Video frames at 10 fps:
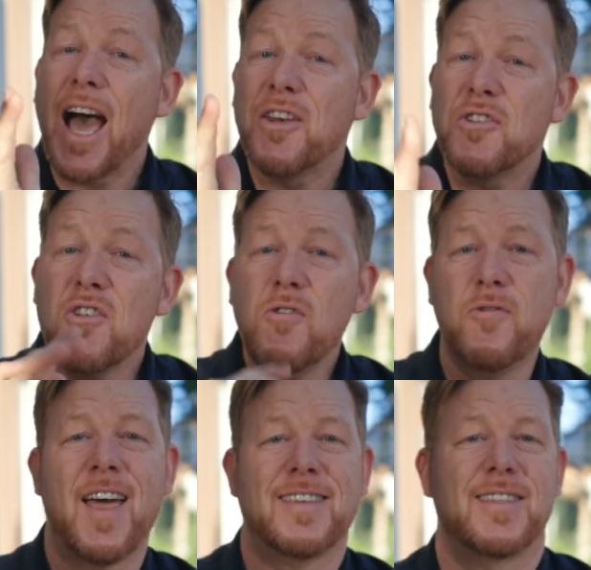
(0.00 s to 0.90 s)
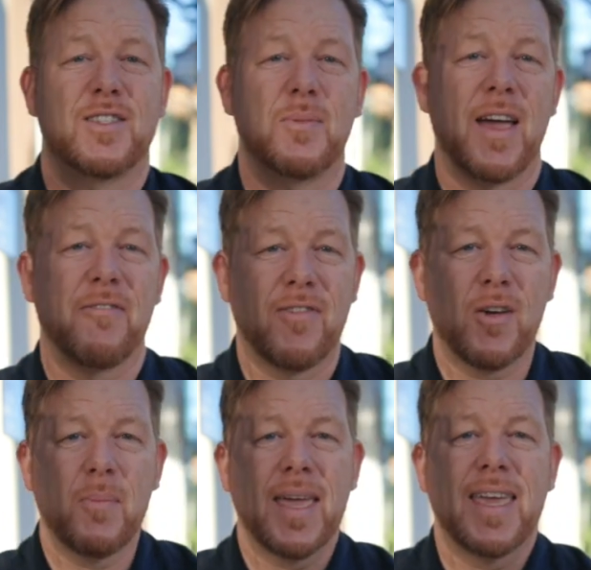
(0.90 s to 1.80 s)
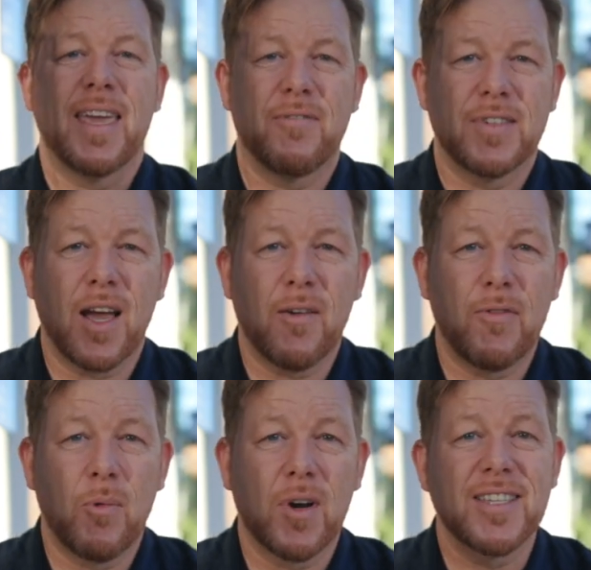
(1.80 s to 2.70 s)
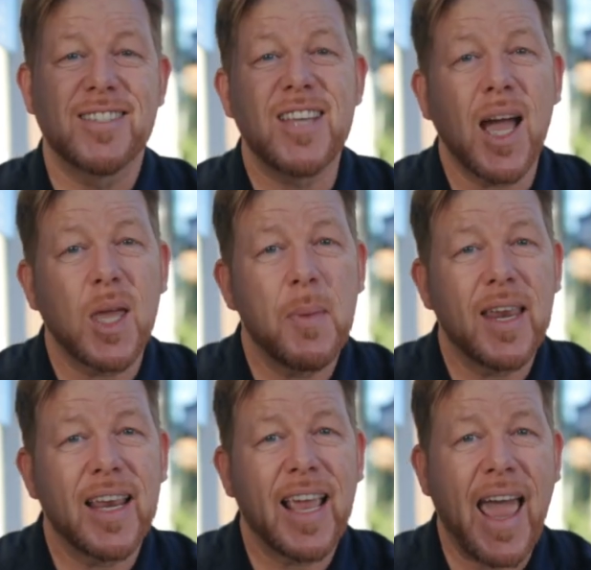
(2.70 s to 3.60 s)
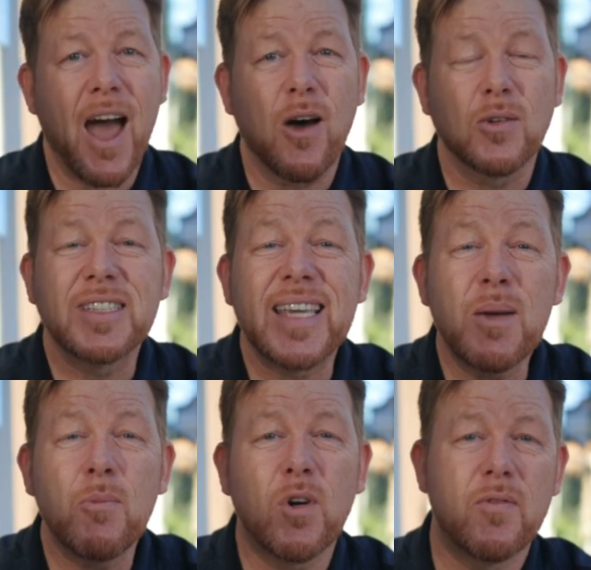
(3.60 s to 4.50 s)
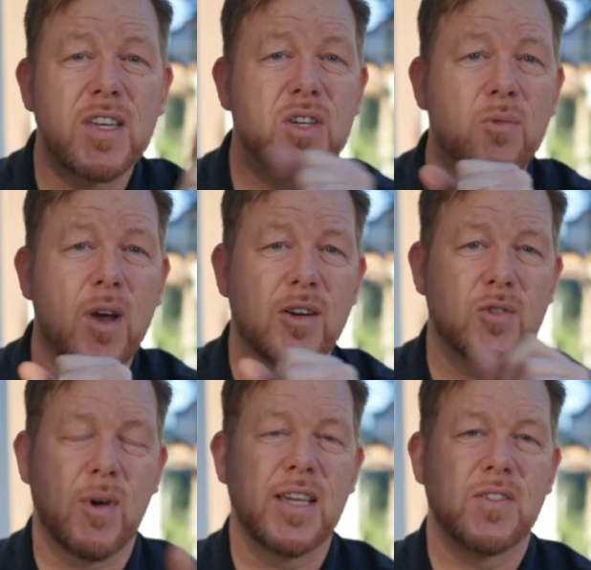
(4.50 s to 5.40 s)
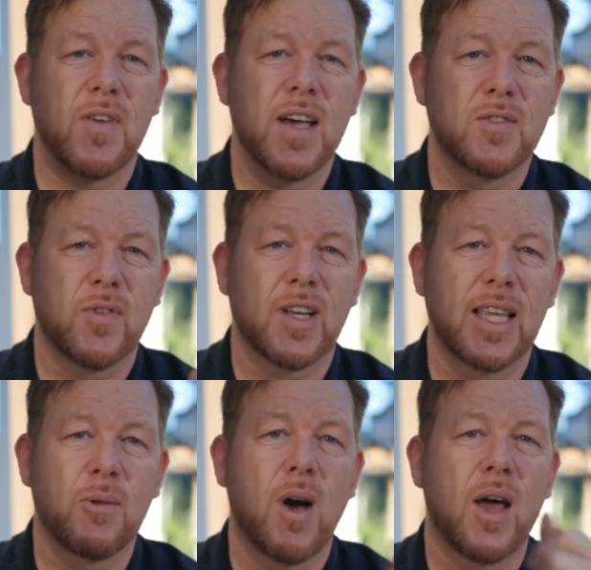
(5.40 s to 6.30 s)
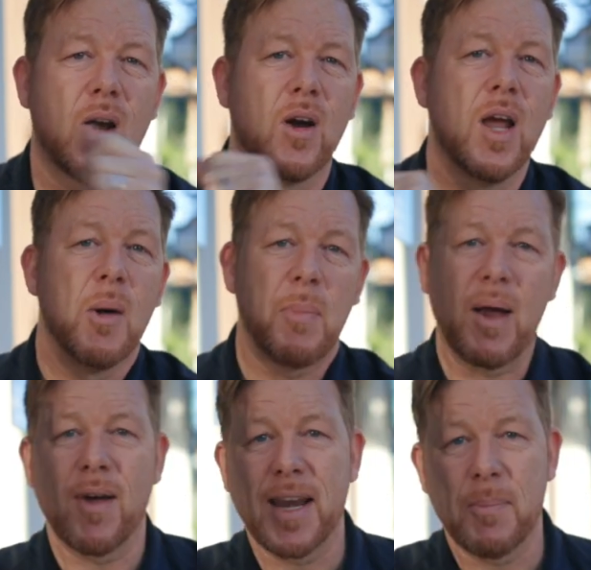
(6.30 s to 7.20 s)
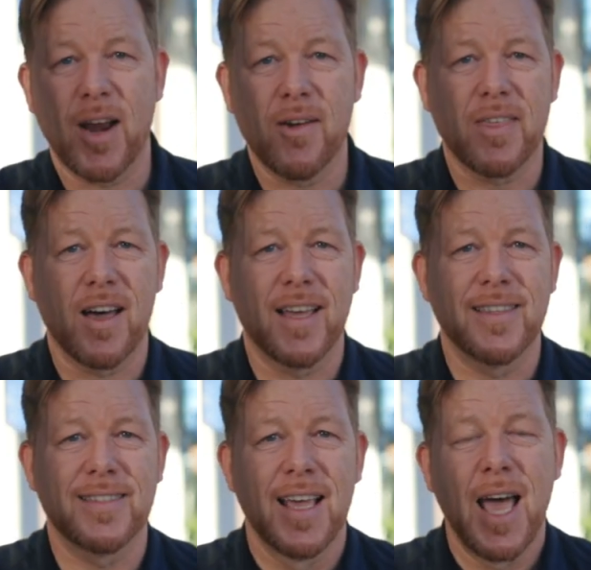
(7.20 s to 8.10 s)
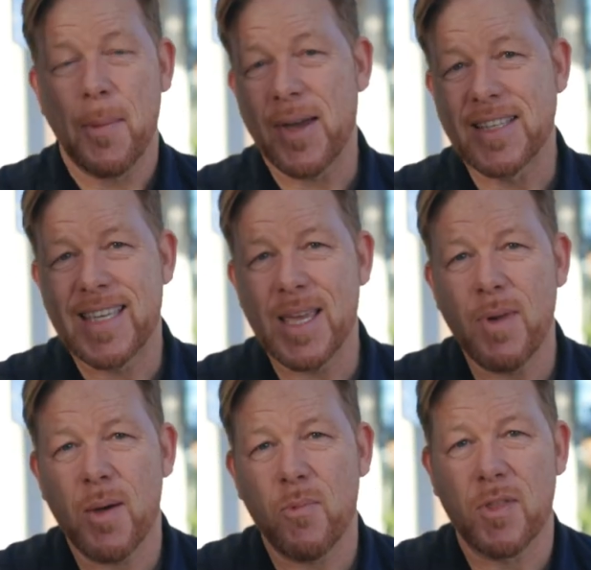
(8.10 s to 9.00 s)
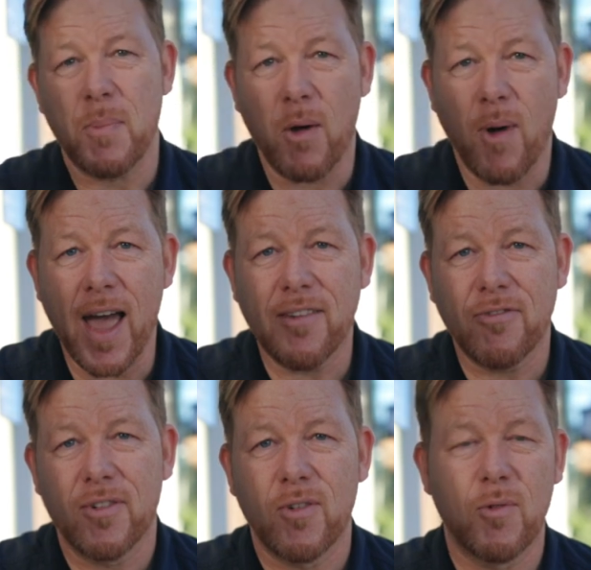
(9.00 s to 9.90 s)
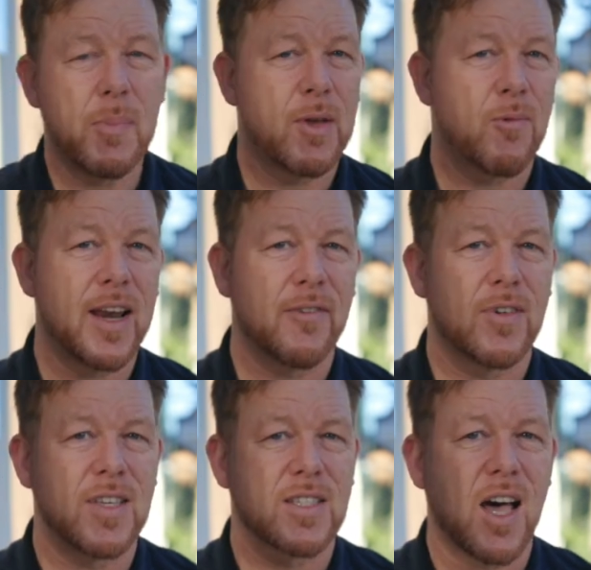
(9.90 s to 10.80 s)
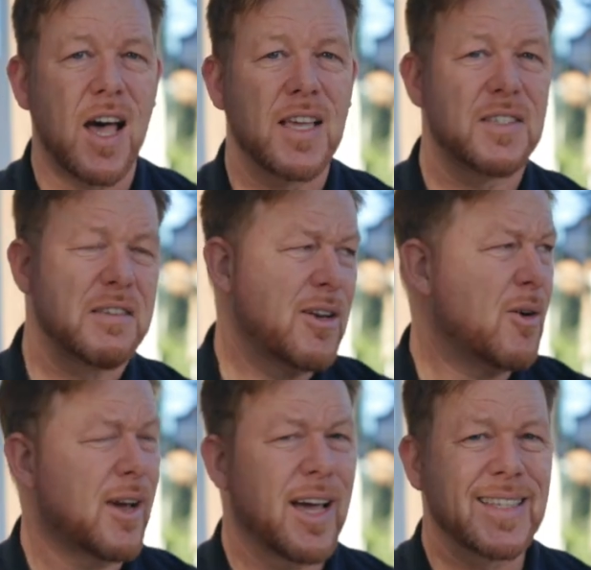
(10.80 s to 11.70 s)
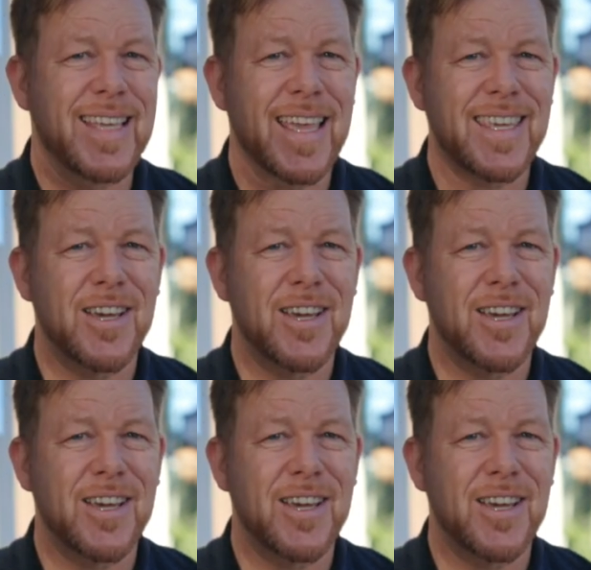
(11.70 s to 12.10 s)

A new facet to my filmmaking and photography work is documenting how Team World Vision runners raise funds for clean water by running marathons. I'm gonna team up with my wife. We've been running for this cause going on 10